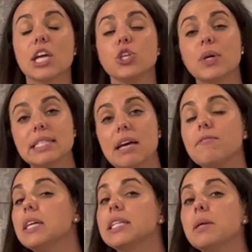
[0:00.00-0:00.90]
You can
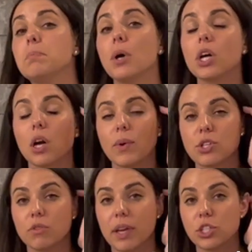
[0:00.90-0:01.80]
definitely book a
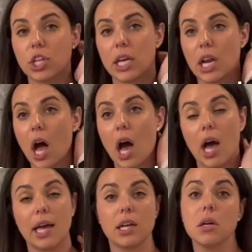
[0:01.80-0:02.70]
reservation
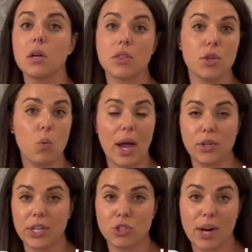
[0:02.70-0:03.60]
on the
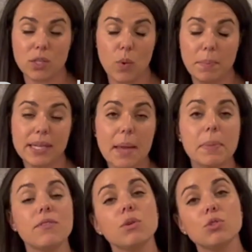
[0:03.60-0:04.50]
Winery Direct's website,
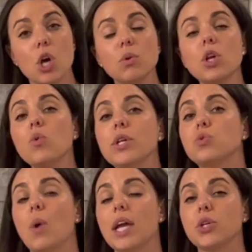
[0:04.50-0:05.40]
but if you don't know
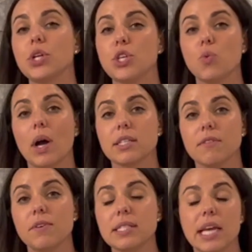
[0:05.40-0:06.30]
which winery you want to
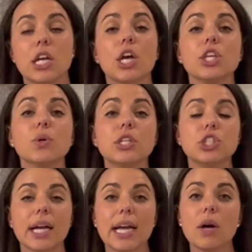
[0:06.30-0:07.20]
visit, you can
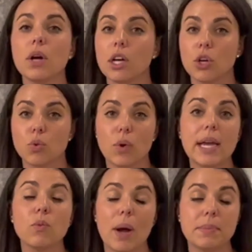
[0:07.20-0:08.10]
check out a
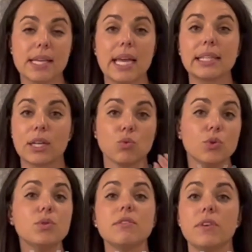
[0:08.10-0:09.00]
great website like
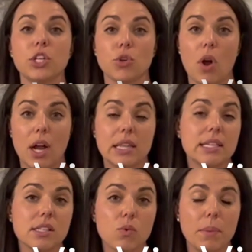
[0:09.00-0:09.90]
Rue de Vigneron.
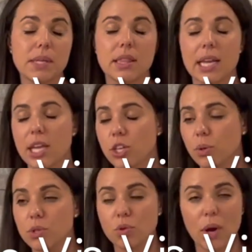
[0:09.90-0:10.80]
This is a website that I
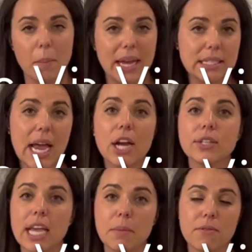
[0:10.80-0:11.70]
used throughout my entire
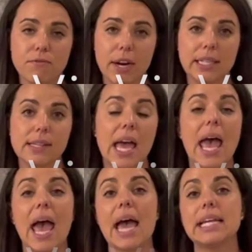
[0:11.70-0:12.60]
time in France,
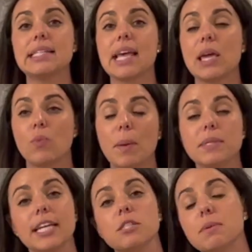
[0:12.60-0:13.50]
and it's a
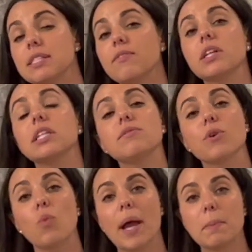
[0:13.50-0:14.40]
website specifically for
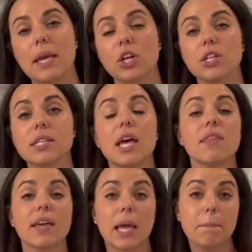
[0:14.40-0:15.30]
winemakers
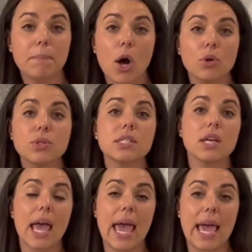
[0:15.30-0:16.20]
that can post
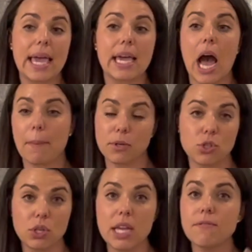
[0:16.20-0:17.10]
a
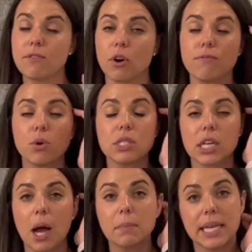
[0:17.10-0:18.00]
opportunity for folks to
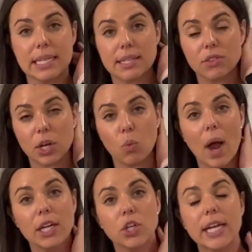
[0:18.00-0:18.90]
come taste at their
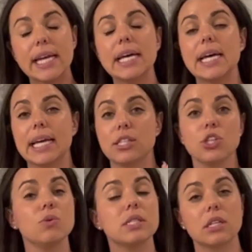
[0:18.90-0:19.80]
winery. It's
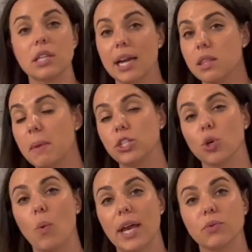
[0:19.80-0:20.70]
used in a lot of the major
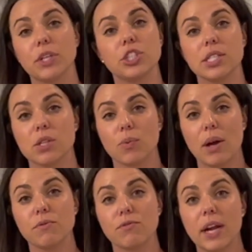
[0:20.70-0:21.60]
wine regions
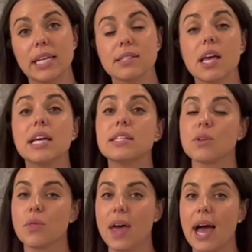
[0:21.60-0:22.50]
around France,
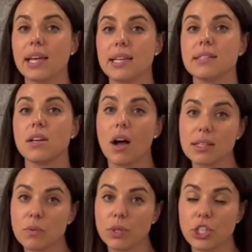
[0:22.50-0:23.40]
so that is an
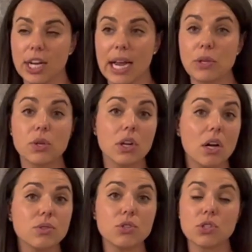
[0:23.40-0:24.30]
awesome one to check out. You can
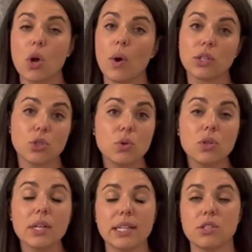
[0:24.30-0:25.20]
also just go on
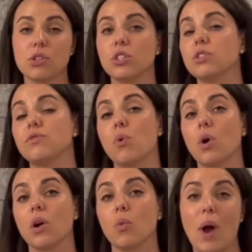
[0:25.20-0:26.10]
Google and search
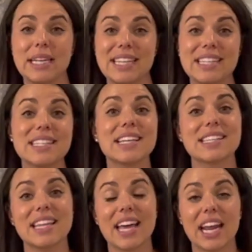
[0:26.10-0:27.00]
for wine tastings
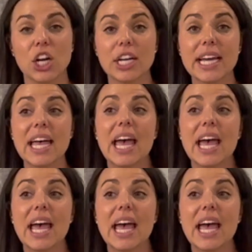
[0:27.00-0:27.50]
in that area,